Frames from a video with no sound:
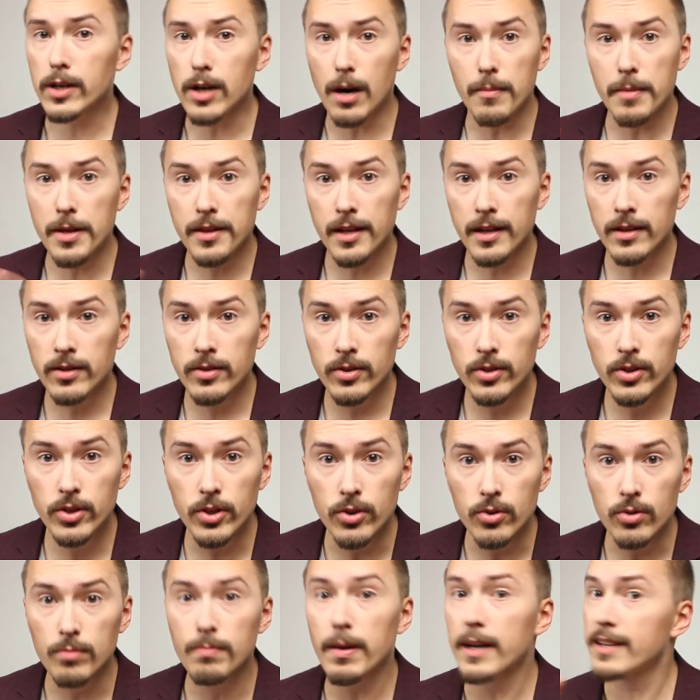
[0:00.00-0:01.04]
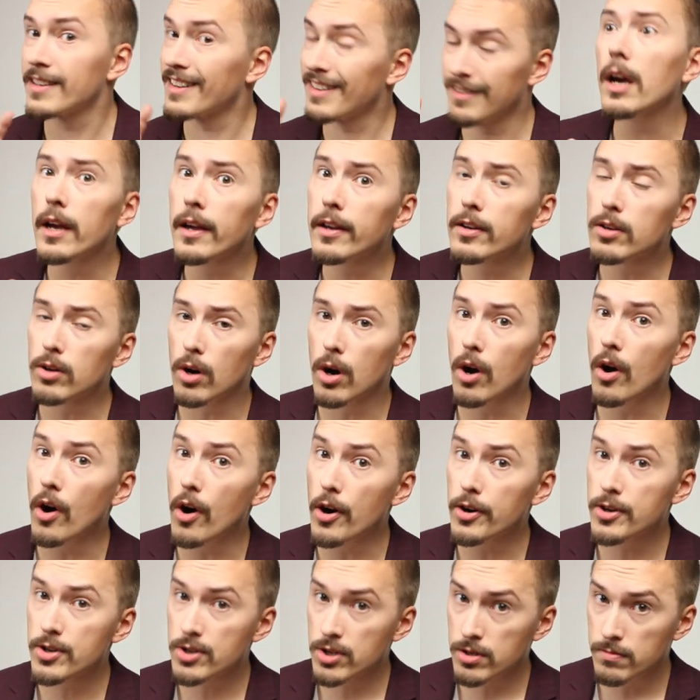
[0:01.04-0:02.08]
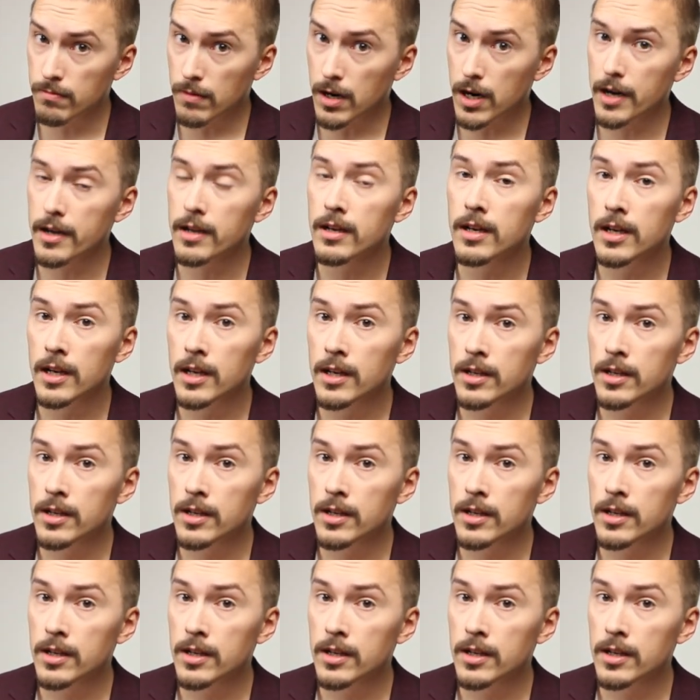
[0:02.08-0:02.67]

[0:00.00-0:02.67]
common thing to do, but it hurts my